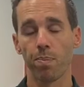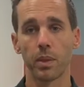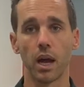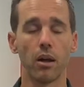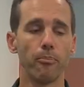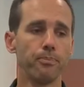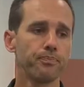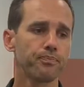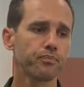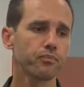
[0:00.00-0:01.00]

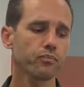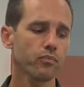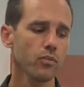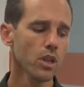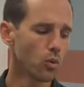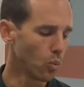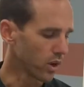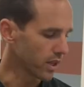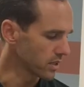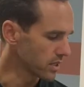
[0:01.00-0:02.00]

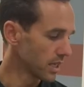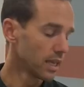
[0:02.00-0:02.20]
What else?